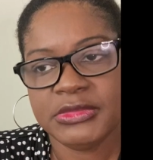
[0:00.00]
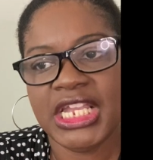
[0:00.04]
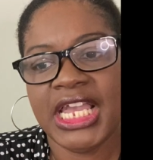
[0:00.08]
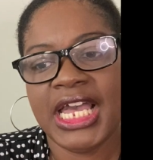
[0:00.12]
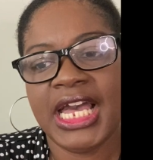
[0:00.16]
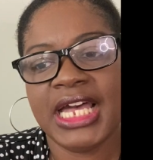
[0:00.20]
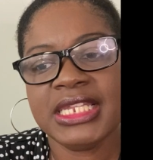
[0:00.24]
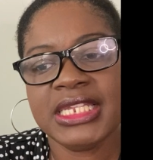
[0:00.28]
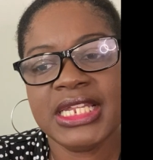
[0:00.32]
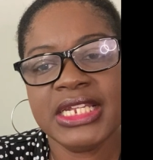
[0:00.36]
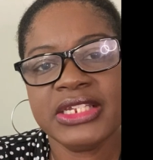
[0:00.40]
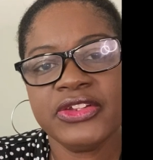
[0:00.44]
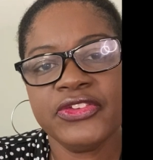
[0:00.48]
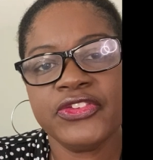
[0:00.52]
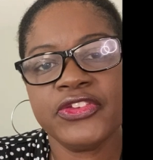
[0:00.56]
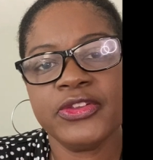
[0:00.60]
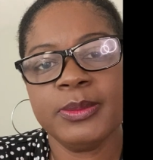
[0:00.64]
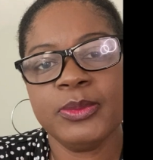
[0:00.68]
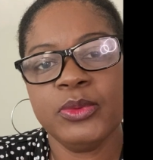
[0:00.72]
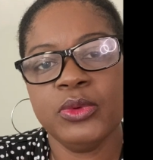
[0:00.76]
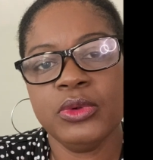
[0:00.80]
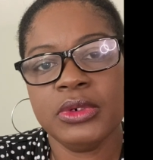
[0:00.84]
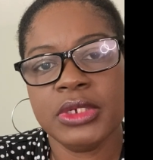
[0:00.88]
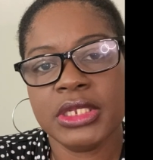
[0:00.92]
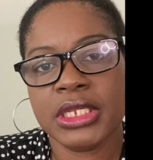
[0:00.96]
I like to
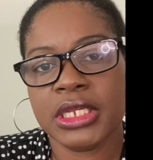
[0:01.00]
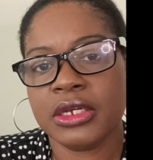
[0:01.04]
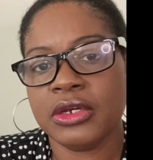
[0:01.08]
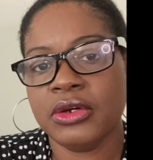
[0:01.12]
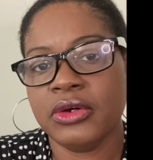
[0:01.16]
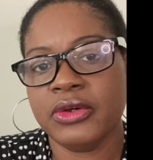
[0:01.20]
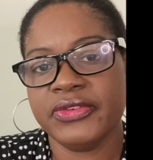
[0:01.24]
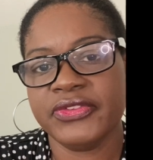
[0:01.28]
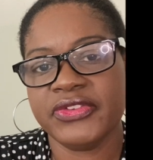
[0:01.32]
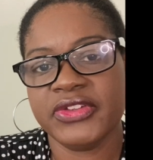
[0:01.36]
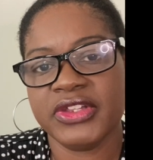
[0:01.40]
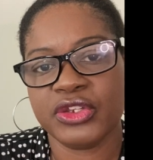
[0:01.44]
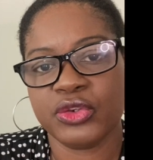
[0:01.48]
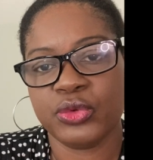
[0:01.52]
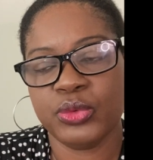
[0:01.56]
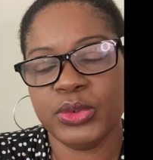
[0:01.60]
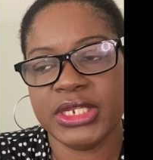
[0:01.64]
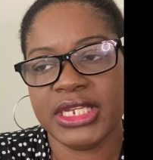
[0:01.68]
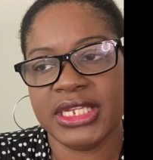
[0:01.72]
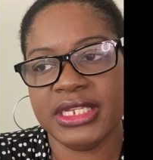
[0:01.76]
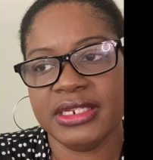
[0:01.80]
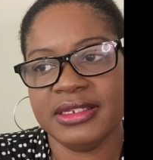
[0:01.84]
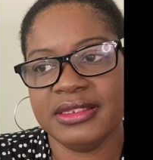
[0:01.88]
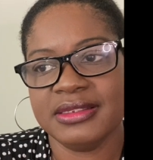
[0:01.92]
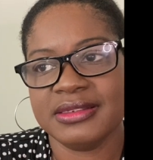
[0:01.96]
support content
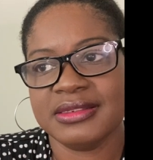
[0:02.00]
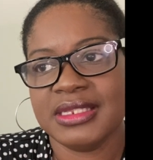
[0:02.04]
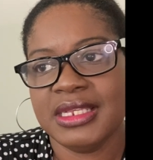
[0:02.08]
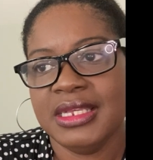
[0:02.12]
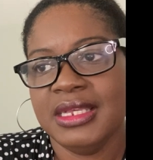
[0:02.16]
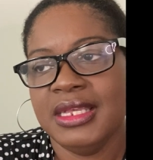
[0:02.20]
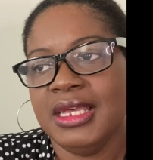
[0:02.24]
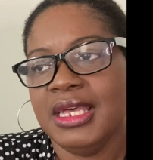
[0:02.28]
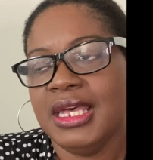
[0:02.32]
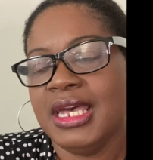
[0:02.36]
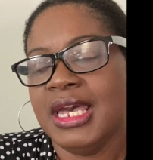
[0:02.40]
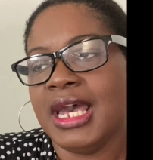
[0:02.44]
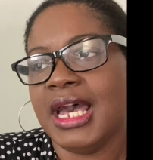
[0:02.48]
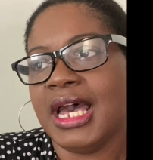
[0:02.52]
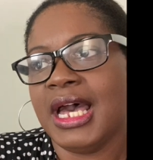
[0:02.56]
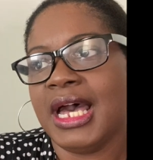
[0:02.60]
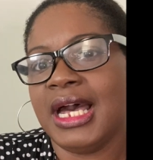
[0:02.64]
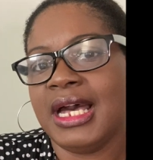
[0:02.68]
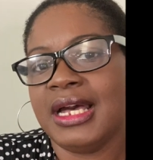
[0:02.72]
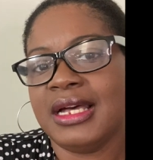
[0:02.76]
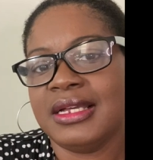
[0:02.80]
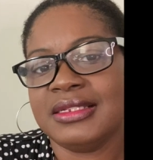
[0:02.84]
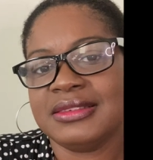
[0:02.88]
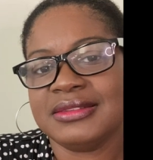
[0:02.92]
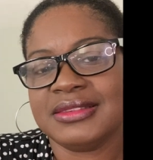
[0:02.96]
creators.
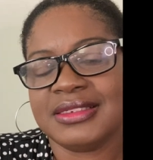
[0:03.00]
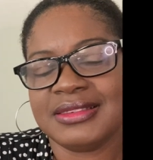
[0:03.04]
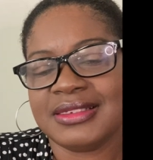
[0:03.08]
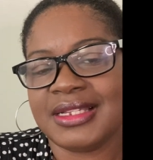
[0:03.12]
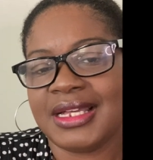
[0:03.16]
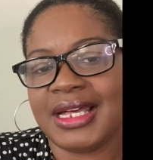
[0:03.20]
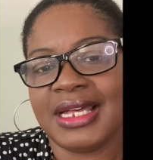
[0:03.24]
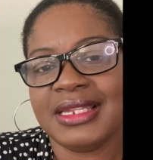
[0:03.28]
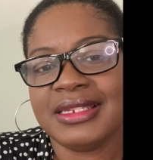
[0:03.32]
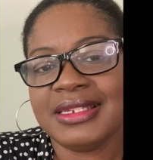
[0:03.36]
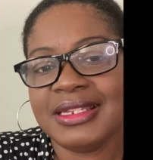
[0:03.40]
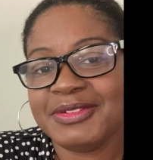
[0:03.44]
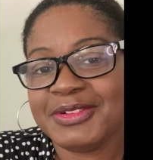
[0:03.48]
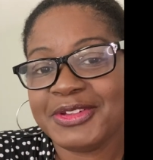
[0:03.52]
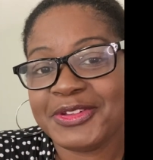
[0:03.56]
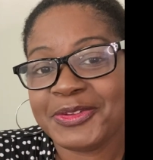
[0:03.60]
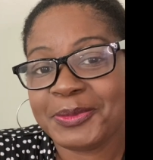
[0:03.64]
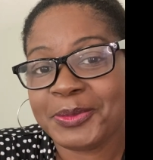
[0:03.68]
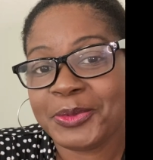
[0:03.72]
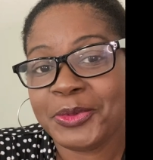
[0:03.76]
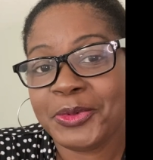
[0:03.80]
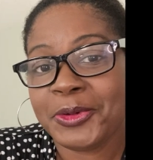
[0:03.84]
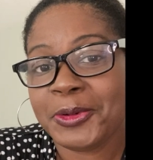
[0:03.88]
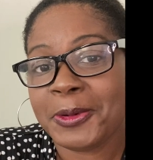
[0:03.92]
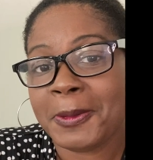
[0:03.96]
I I love to
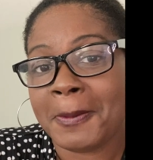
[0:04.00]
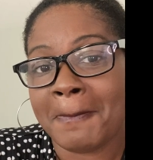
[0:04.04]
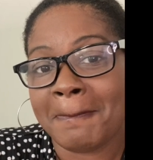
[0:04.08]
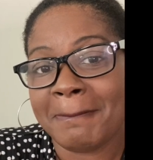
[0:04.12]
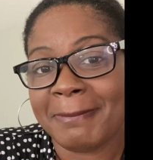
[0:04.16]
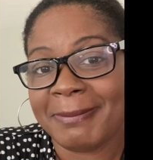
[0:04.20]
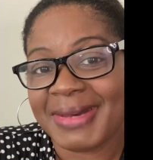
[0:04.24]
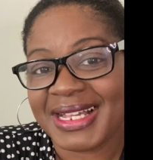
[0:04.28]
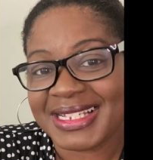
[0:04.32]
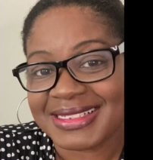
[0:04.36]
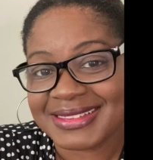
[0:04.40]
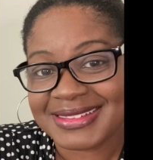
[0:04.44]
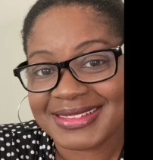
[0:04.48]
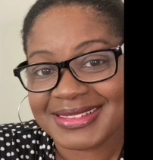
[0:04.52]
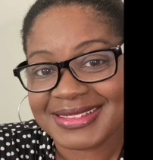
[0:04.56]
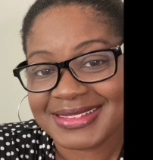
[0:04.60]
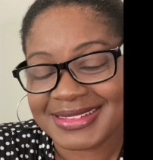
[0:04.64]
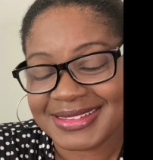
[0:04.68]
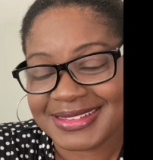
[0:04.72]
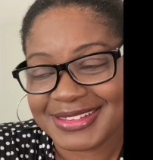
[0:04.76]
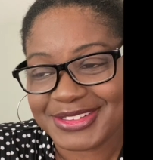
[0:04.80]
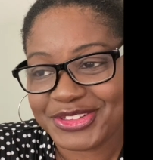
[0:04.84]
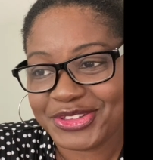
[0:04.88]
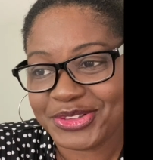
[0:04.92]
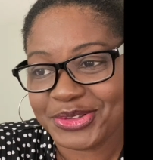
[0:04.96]
support my
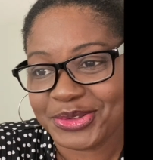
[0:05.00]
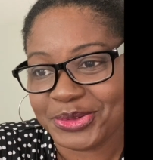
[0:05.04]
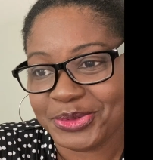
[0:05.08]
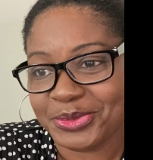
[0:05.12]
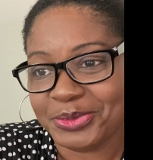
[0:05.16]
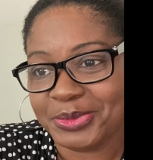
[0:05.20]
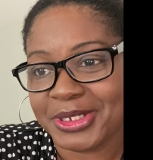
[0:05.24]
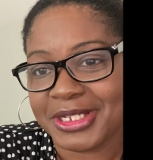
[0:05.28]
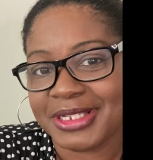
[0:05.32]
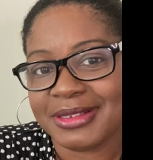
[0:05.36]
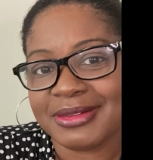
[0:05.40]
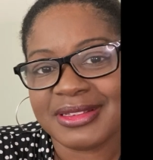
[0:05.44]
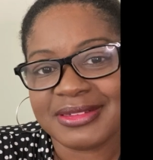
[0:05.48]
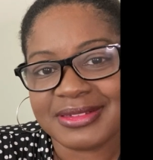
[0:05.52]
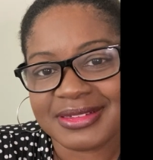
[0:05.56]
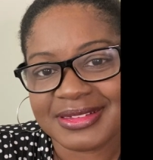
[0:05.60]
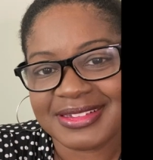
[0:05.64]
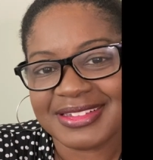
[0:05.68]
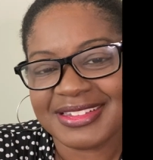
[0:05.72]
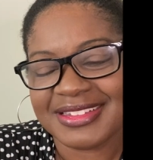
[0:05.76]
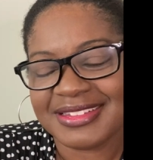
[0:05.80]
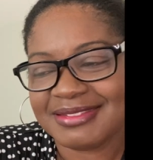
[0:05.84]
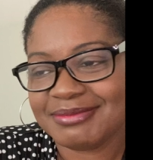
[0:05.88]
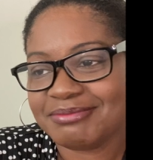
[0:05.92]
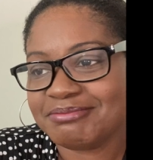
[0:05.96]
sisters too, but
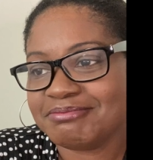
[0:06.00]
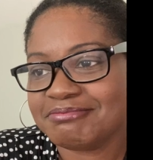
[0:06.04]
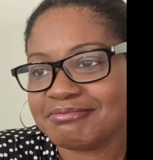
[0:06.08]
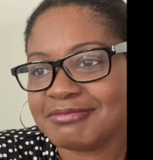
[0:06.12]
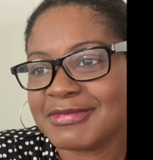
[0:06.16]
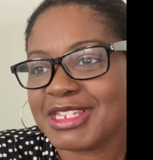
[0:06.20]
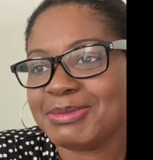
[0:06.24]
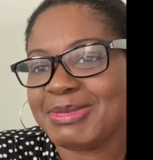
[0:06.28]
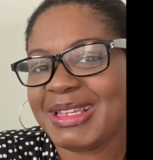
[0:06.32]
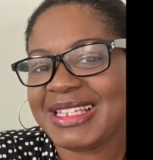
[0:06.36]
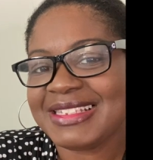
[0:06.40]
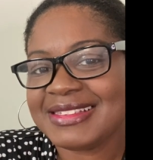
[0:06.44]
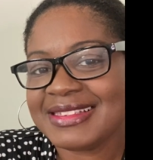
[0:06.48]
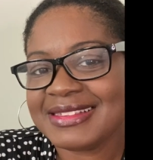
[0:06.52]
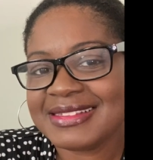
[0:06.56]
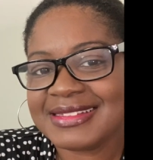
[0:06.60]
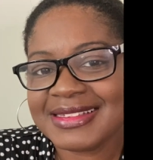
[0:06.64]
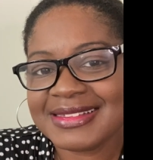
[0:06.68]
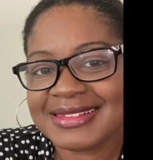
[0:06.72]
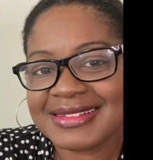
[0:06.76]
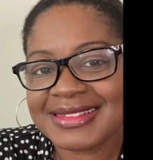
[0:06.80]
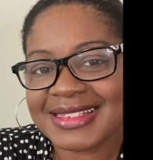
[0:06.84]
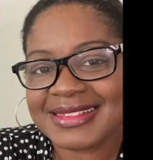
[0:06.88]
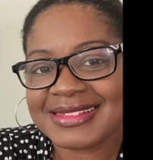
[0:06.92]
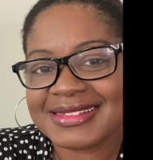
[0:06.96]
my
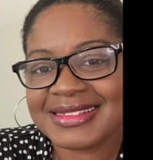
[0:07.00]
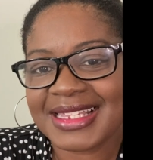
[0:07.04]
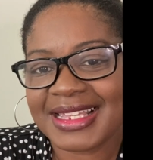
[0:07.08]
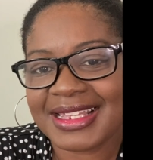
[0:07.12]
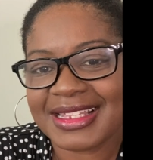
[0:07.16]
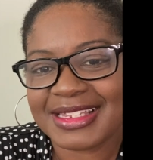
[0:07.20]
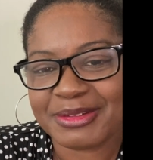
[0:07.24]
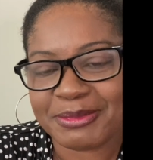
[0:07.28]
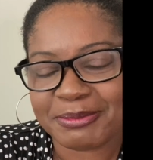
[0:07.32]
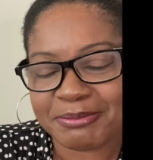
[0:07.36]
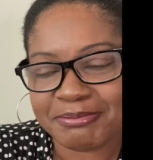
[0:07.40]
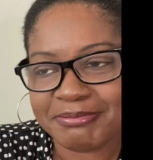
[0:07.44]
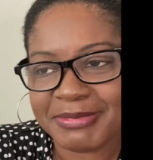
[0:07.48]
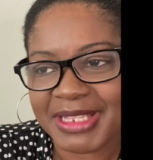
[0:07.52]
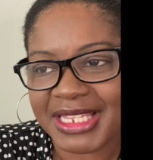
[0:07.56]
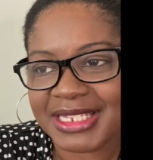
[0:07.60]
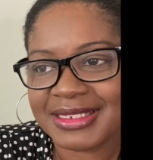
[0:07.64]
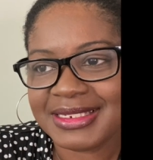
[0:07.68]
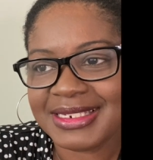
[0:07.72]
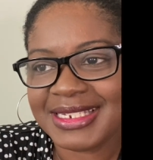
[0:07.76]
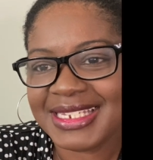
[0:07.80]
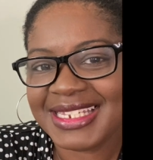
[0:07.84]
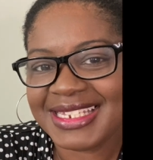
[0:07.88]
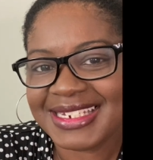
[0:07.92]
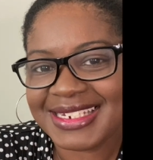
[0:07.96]
sisters that's not
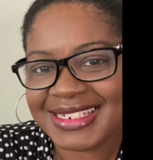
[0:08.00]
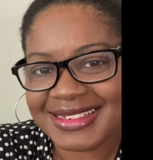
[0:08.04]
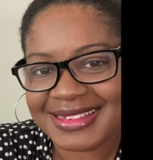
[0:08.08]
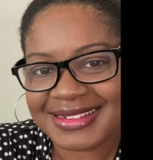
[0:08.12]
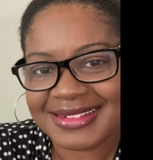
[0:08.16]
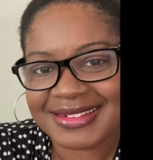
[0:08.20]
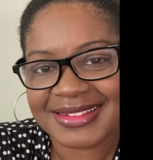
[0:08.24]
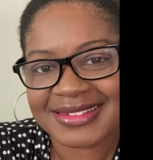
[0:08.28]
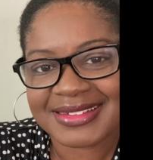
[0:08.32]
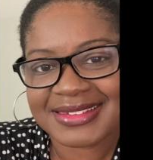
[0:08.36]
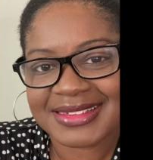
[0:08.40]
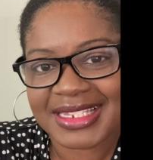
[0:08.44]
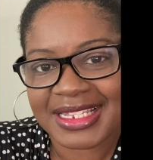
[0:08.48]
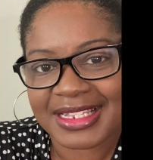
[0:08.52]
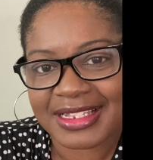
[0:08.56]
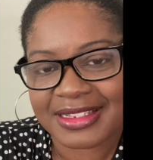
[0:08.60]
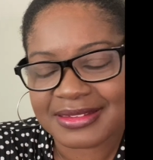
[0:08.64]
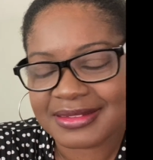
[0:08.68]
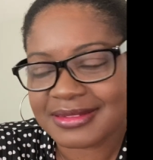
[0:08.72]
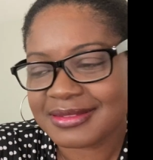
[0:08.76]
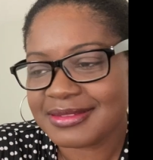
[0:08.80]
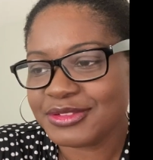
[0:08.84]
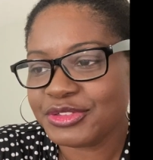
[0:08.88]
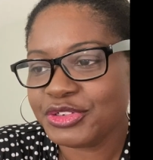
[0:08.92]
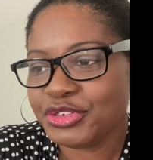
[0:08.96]
melanated, that's not
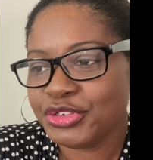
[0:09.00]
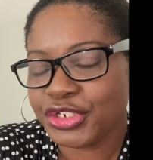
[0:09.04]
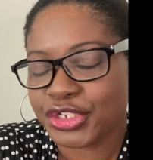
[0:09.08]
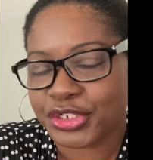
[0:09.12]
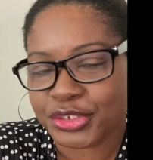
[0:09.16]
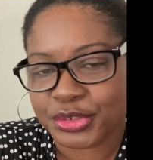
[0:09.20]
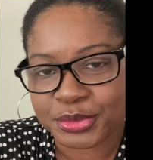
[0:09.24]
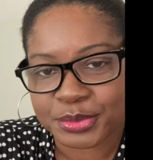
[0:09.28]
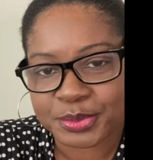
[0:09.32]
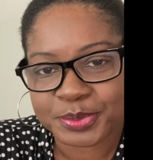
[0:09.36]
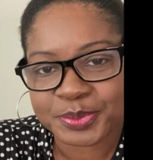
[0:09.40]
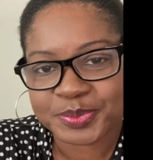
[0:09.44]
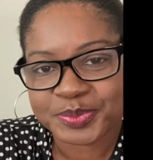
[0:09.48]
you know,